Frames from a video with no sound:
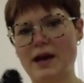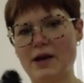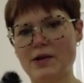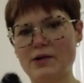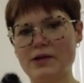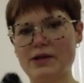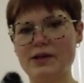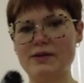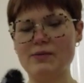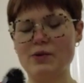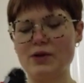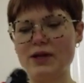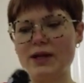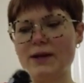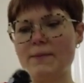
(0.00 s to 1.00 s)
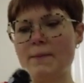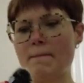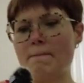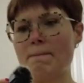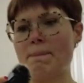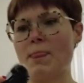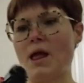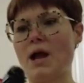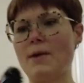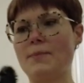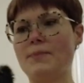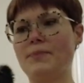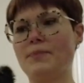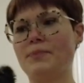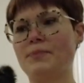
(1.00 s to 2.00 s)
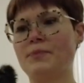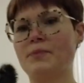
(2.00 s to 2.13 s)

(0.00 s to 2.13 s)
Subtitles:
that early in the morning. Let